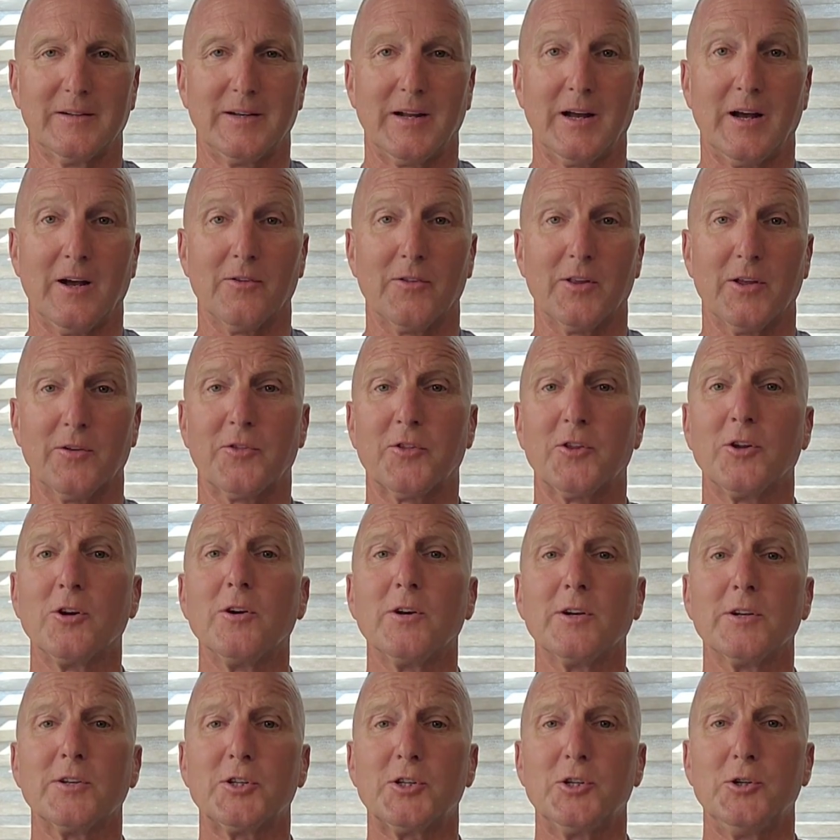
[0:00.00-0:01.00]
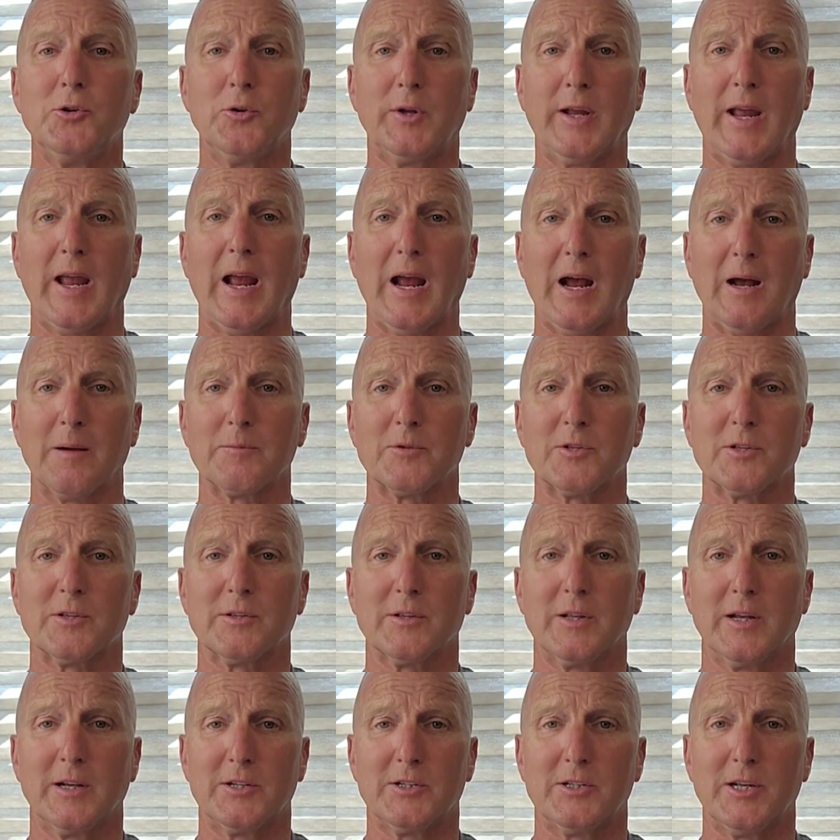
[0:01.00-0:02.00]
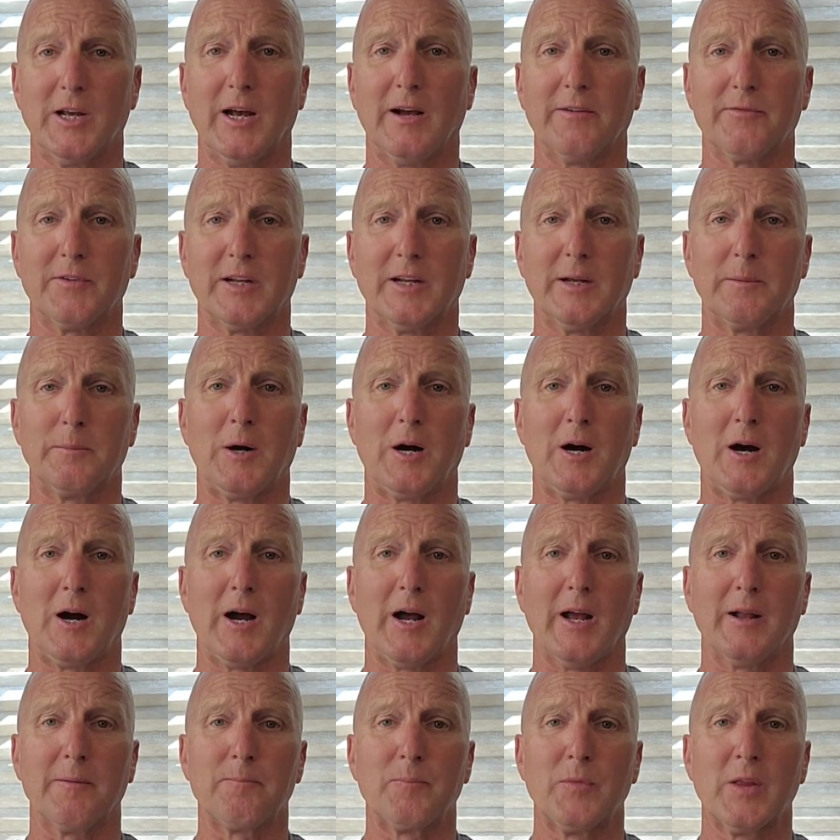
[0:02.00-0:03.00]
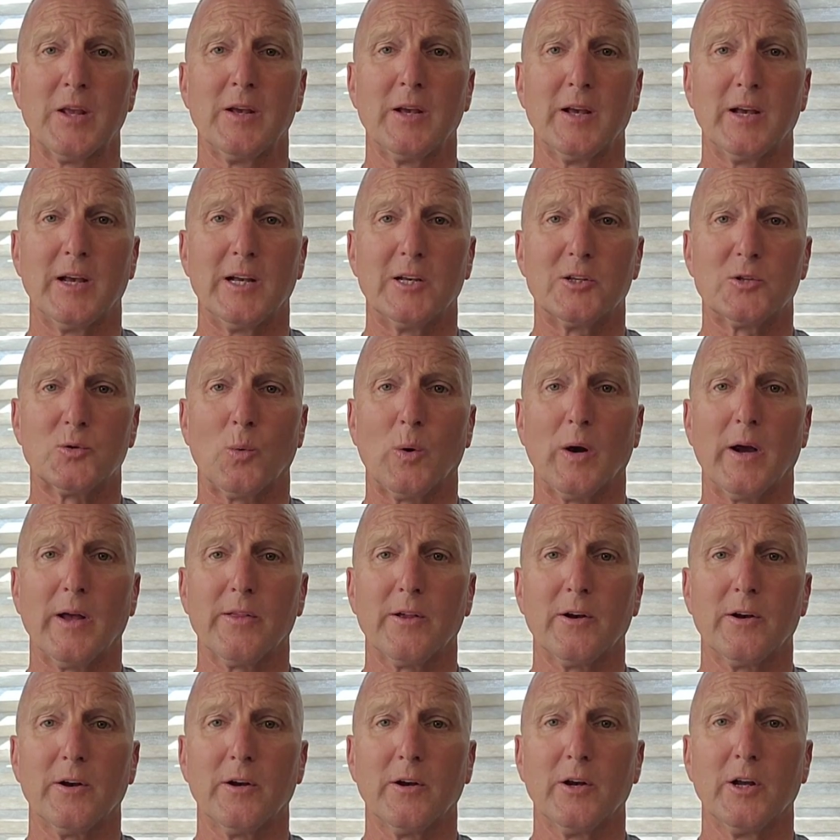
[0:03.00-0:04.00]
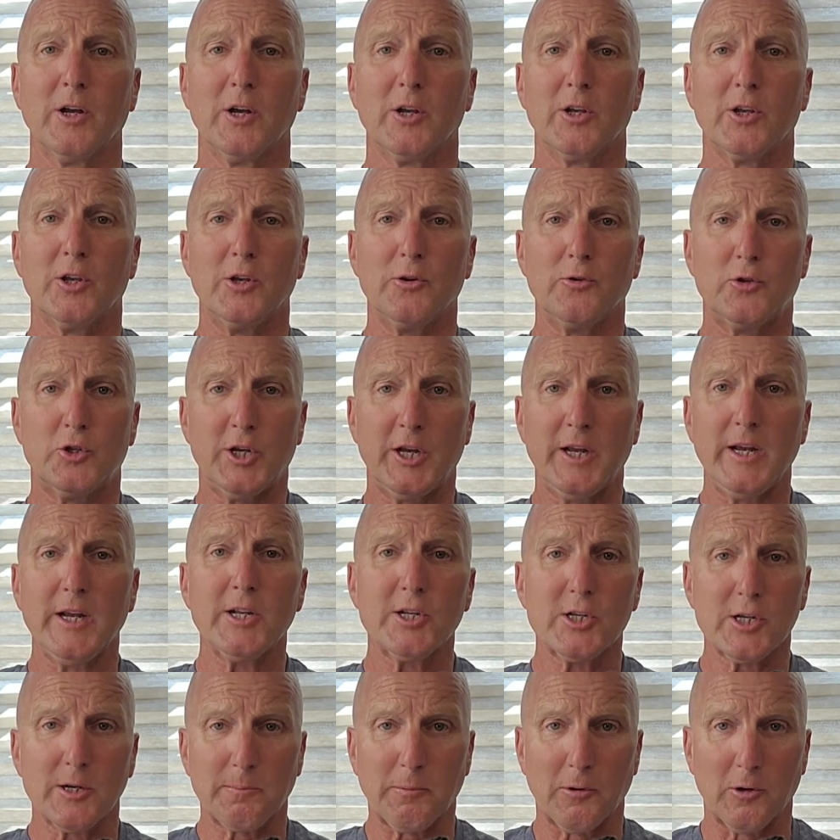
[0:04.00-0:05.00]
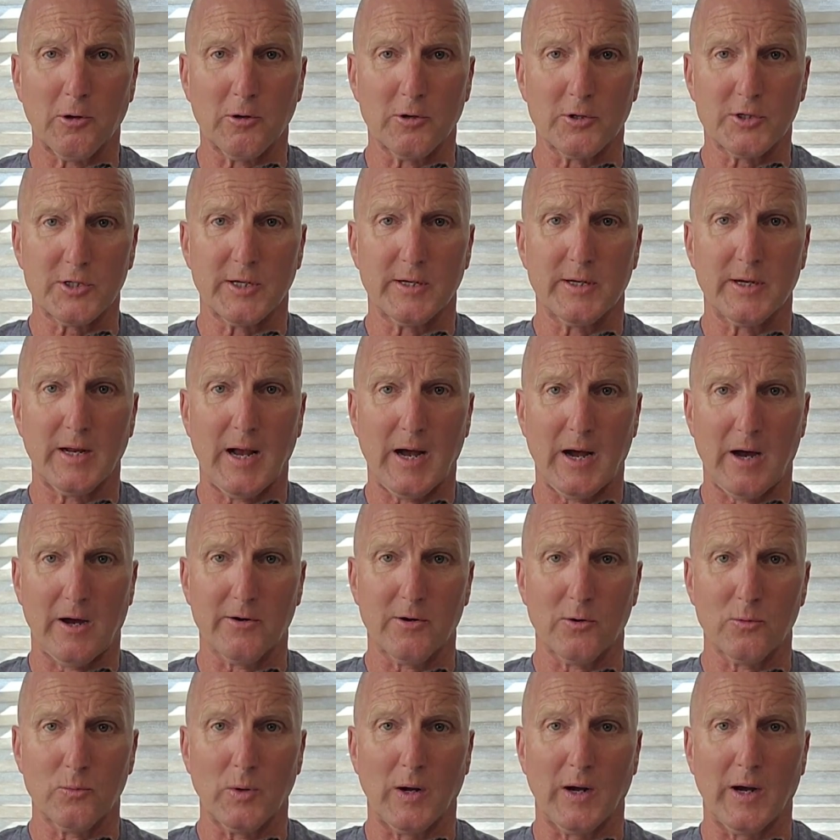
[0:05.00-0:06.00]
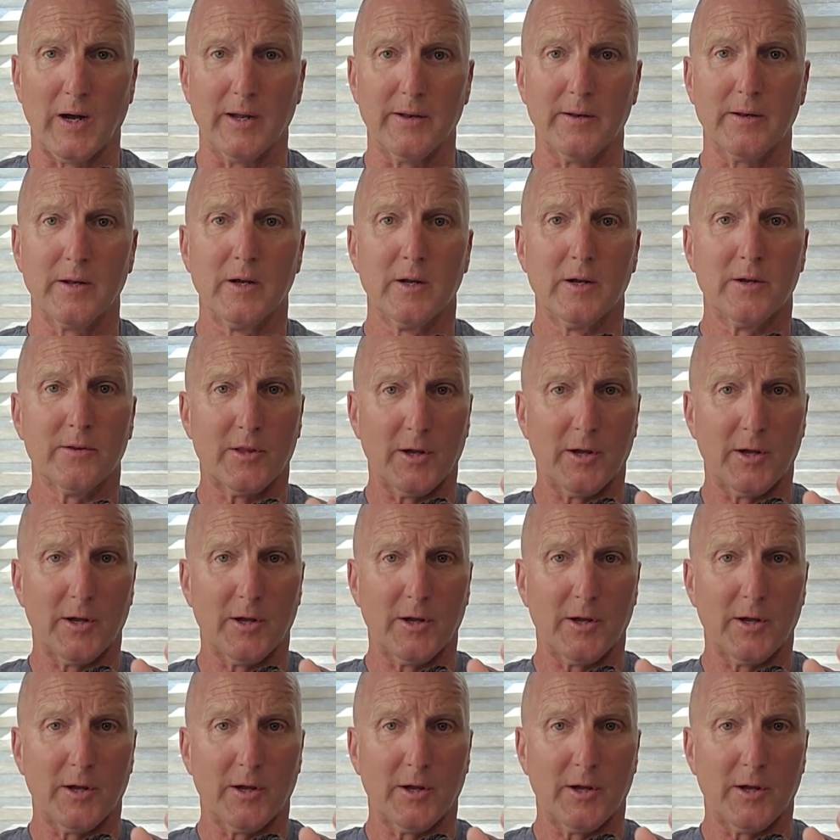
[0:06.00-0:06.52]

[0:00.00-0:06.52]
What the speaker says: Now the third two camps that you have to get behind is whether you teach a person how to run,